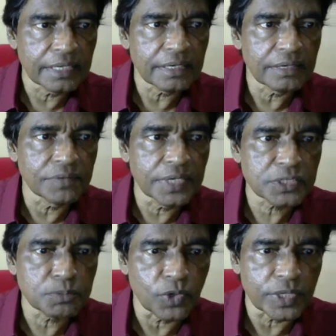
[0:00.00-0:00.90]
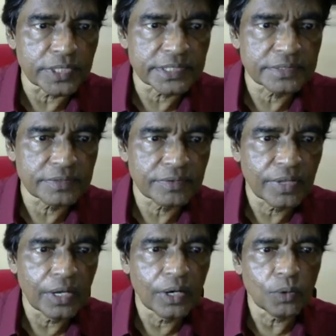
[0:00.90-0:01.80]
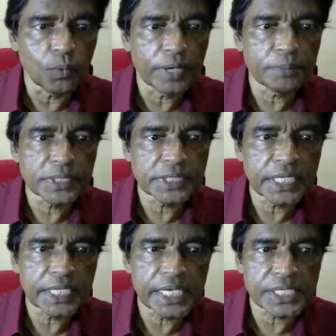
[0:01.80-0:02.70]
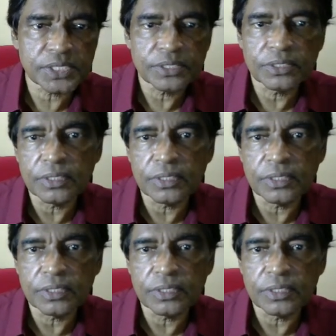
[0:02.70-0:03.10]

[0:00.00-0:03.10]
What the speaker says: were smokers? What percentage